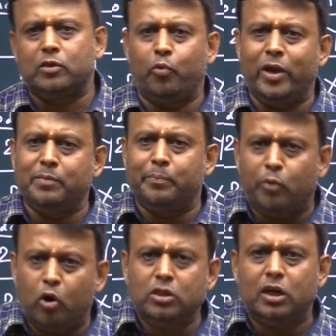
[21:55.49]
So when
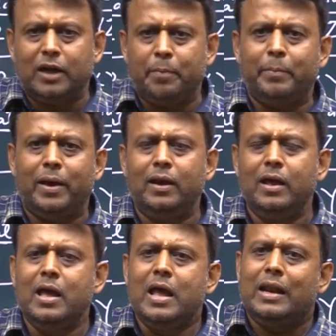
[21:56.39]
both dumbbell
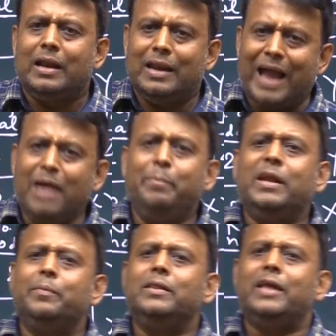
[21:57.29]
lie
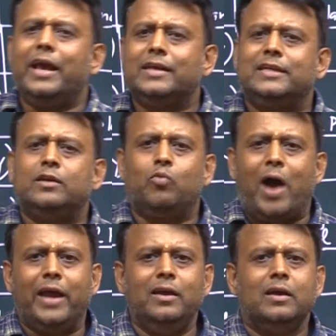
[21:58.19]
between x and
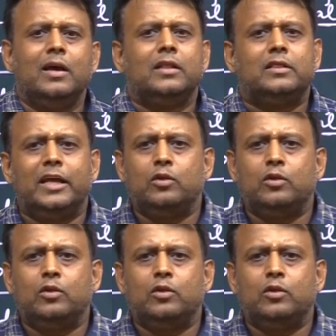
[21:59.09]
y, then